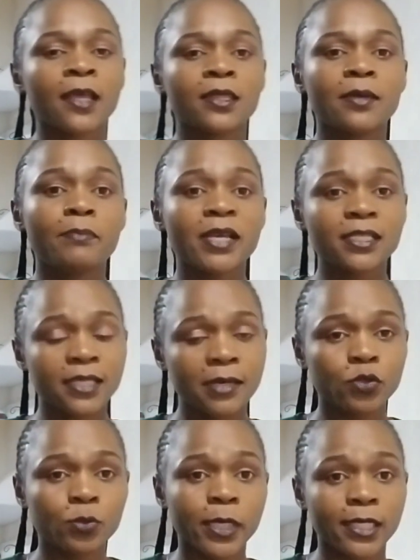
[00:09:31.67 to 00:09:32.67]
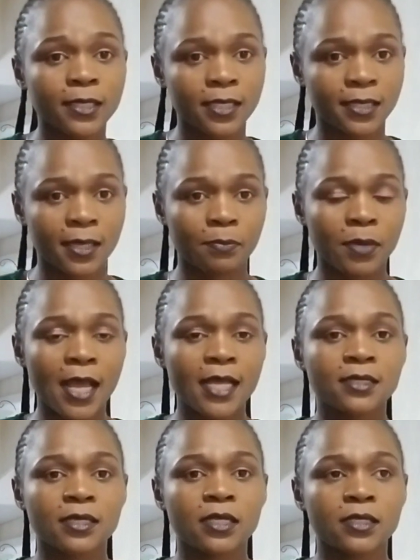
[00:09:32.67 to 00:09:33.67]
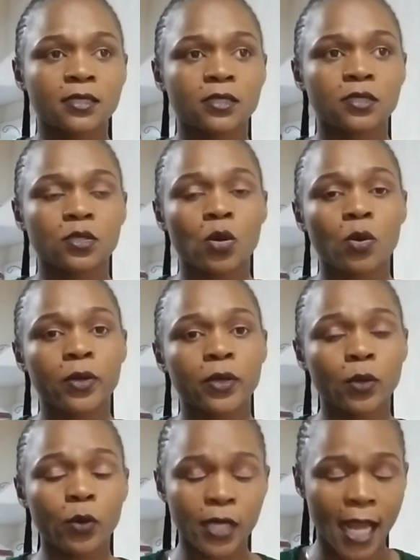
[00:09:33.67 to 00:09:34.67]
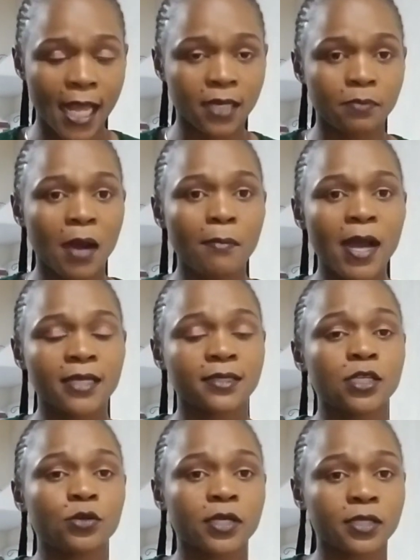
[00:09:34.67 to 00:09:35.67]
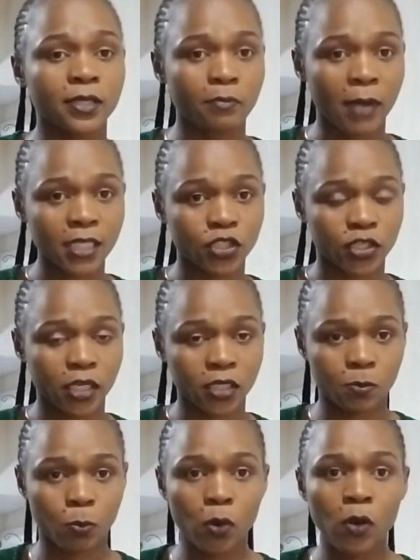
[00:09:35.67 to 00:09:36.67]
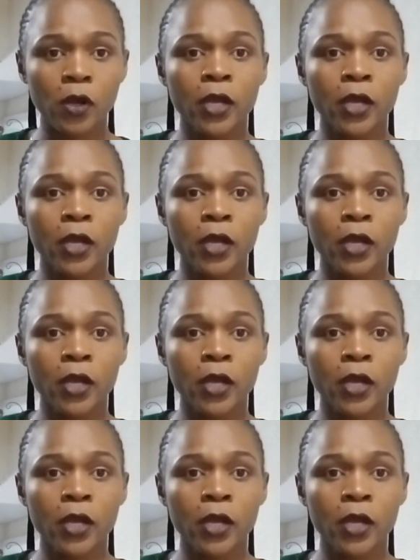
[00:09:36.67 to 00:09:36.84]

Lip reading: the best time to get the suppliers is on Alibaba is during the March Expo.